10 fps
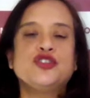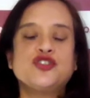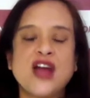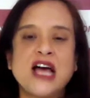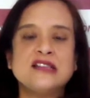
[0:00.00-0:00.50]
on
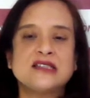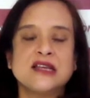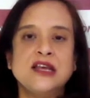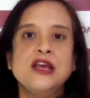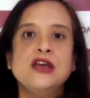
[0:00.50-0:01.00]

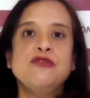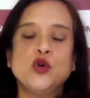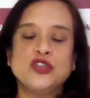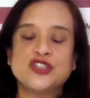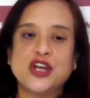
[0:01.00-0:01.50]
trust,
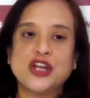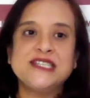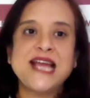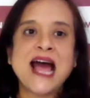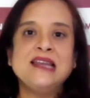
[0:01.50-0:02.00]
focused
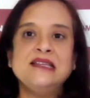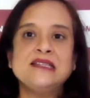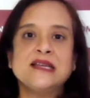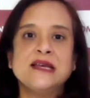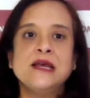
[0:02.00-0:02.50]
on
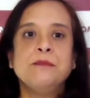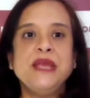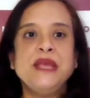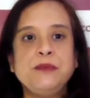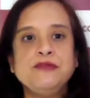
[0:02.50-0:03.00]
talent,
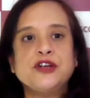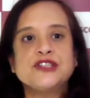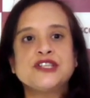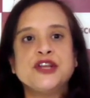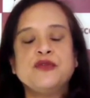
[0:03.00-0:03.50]
people
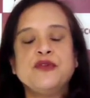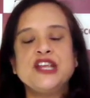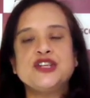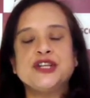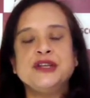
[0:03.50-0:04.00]
first
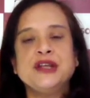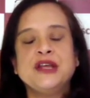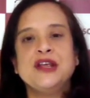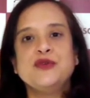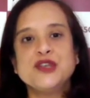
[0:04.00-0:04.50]
innovation,
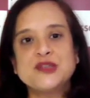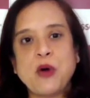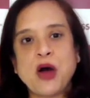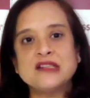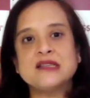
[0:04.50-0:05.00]

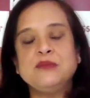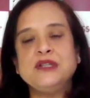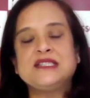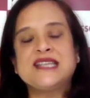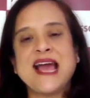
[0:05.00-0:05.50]

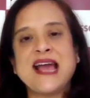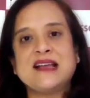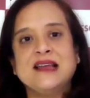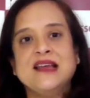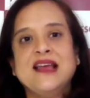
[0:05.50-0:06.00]
responsible
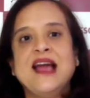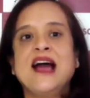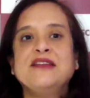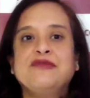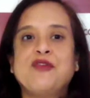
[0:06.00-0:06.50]
tech,
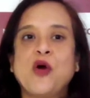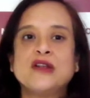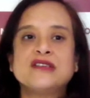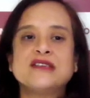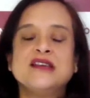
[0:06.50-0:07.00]
and of
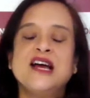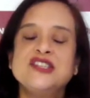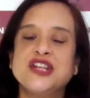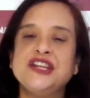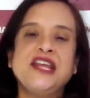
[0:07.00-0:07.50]
course,
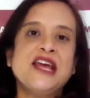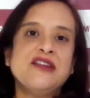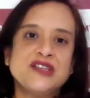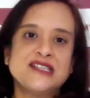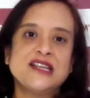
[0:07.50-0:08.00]
agility
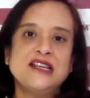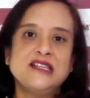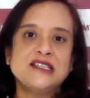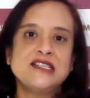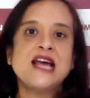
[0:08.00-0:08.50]
and
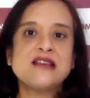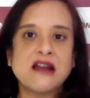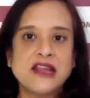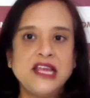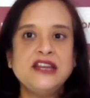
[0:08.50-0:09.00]
resilience as
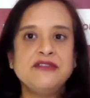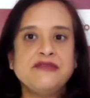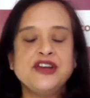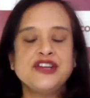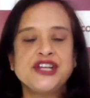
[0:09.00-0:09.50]
our key
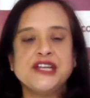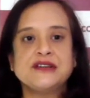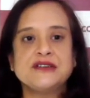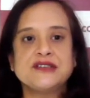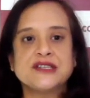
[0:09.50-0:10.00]

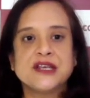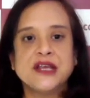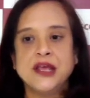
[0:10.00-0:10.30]
differentiators.